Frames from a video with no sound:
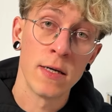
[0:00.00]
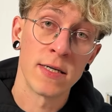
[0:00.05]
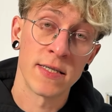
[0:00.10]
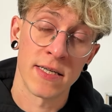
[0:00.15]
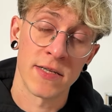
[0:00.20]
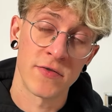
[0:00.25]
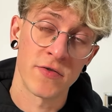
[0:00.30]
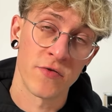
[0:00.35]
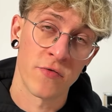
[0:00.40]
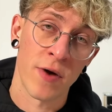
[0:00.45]

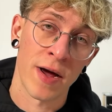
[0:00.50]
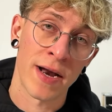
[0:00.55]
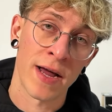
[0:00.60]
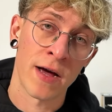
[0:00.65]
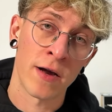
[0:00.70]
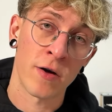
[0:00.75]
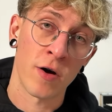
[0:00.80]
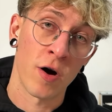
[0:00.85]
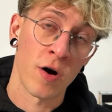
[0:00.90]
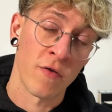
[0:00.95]
Since we ran out
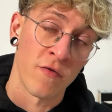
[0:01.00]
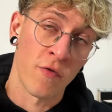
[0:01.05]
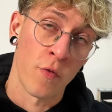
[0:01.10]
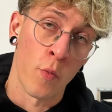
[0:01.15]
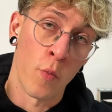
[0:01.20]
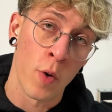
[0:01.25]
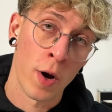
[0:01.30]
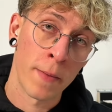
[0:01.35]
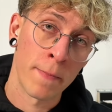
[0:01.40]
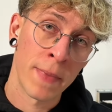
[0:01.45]
of
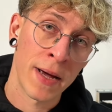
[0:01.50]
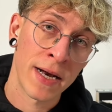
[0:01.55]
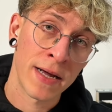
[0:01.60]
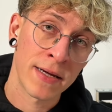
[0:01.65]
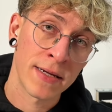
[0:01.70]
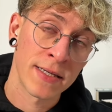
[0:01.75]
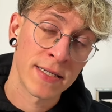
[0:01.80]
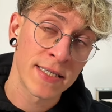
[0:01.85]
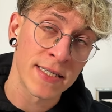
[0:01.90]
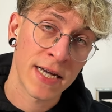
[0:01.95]
1 mana,
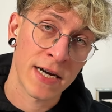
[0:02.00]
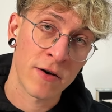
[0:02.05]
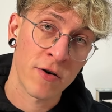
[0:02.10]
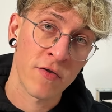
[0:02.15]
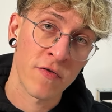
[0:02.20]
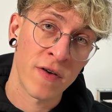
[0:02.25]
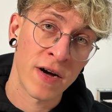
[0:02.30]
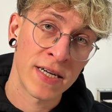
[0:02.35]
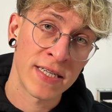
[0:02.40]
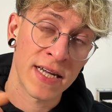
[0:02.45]

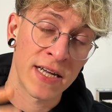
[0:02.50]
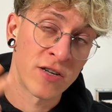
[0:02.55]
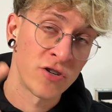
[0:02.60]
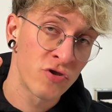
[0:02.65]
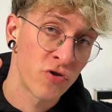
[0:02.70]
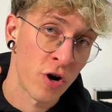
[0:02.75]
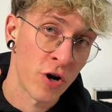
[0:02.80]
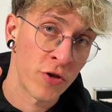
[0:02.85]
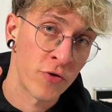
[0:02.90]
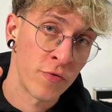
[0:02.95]
sacrifice and
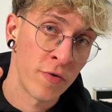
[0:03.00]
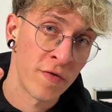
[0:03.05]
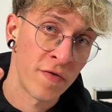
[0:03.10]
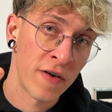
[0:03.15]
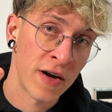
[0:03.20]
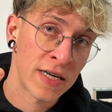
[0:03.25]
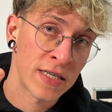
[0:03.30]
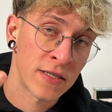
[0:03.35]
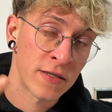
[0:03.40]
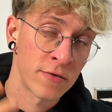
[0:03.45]
draw 2
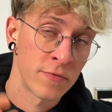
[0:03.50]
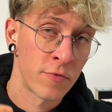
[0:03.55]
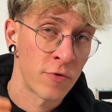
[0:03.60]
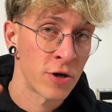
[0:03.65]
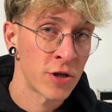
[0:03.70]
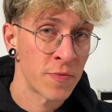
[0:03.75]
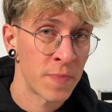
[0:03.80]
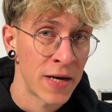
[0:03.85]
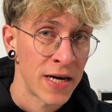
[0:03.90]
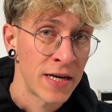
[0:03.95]
effects, we're
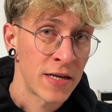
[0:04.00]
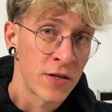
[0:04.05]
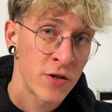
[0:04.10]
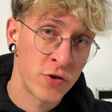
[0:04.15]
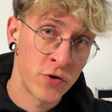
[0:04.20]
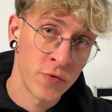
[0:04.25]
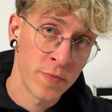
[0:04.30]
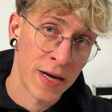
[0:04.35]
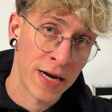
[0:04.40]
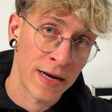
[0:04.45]
also playing
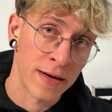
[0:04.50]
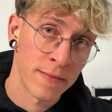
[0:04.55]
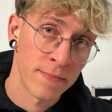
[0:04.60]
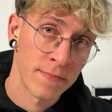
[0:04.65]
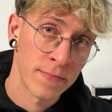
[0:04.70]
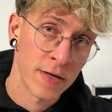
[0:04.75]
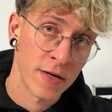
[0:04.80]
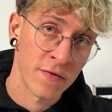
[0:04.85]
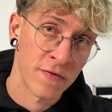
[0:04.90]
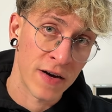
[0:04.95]
2 mana
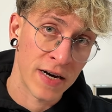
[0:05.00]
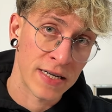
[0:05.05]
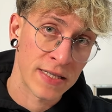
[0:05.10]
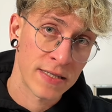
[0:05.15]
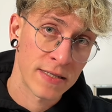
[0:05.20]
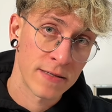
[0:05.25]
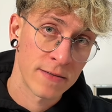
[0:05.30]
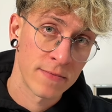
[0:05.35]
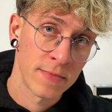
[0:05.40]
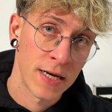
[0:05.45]

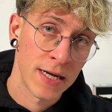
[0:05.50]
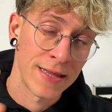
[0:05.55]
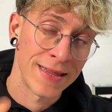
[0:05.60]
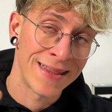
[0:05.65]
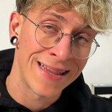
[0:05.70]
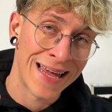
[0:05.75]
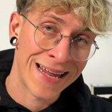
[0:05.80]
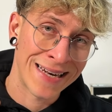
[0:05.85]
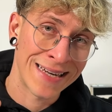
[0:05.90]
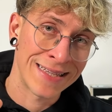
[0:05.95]
effects.
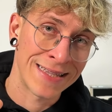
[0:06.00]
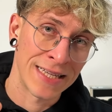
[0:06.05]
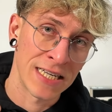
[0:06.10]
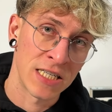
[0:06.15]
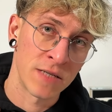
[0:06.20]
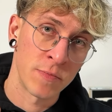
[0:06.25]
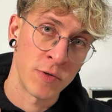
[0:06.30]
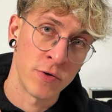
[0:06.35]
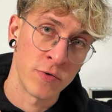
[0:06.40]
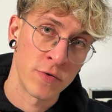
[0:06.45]
Deadly
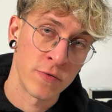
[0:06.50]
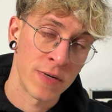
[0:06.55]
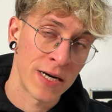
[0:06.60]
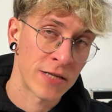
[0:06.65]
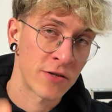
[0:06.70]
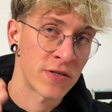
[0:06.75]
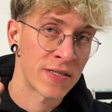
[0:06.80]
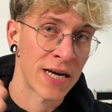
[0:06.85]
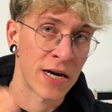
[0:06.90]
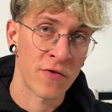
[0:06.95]
Dispute. We get
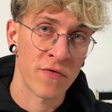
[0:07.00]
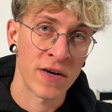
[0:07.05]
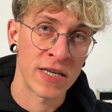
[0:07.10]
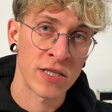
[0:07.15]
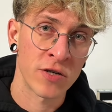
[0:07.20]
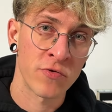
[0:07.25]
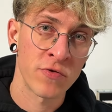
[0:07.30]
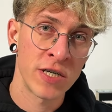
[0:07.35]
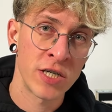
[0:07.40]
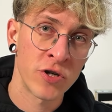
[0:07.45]
to sacrifice a
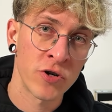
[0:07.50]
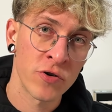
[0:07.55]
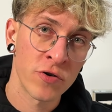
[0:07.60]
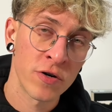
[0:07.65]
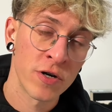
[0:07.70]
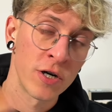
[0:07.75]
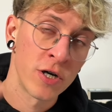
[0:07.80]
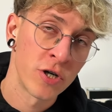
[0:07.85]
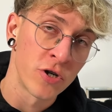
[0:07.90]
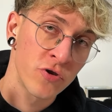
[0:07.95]
creature,
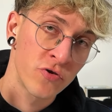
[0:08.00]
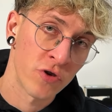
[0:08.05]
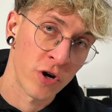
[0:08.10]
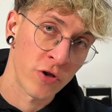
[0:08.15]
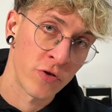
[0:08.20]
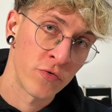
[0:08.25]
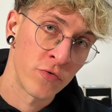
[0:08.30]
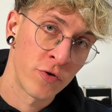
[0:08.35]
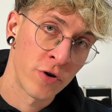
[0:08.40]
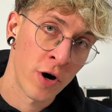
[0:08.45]
draw
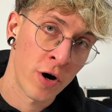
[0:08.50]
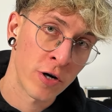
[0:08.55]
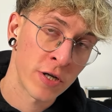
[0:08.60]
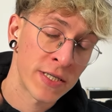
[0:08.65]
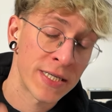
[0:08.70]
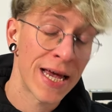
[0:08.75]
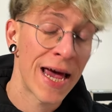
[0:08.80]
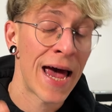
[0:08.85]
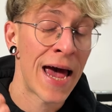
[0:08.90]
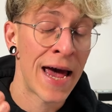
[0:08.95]
2
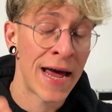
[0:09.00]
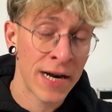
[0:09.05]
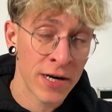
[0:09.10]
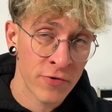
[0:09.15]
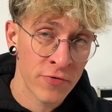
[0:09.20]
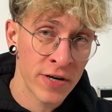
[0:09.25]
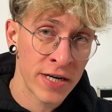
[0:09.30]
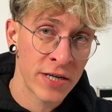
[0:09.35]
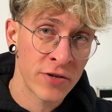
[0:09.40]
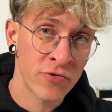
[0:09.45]
cards, and
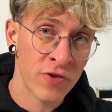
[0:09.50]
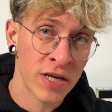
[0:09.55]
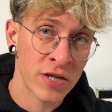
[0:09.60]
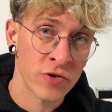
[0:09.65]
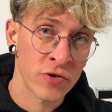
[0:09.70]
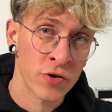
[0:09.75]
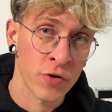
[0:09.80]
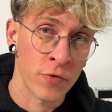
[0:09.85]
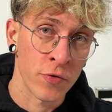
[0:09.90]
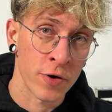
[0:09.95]
create a treasure
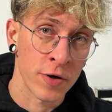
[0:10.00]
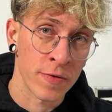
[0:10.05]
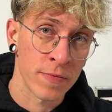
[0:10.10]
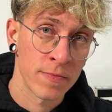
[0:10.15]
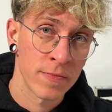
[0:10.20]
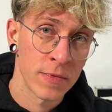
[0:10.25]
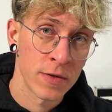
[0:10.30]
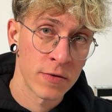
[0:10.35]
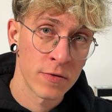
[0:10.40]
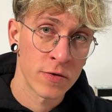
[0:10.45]
token.
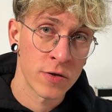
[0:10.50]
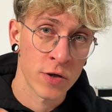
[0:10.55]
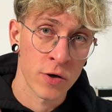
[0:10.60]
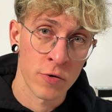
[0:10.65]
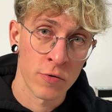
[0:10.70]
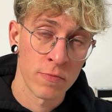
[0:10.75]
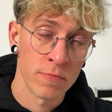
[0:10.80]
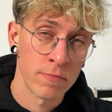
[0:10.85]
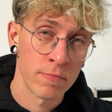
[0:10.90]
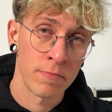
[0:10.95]

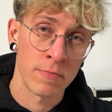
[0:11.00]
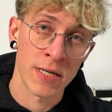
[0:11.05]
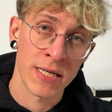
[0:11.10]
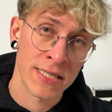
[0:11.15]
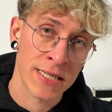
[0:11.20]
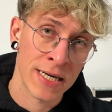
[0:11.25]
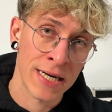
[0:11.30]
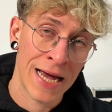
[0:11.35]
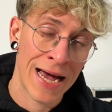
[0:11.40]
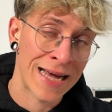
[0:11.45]
So
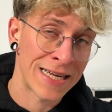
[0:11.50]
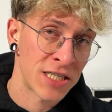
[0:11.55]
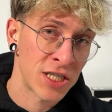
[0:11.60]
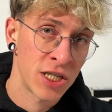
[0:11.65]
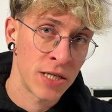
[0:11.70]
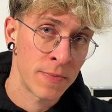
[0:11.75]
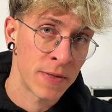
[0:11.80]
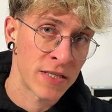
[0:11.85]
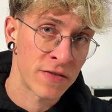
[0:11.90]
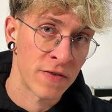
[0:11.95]
basically as
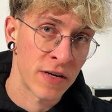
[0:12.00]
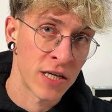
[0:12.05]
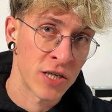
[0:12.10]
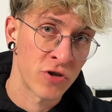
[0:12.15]
cheap as Village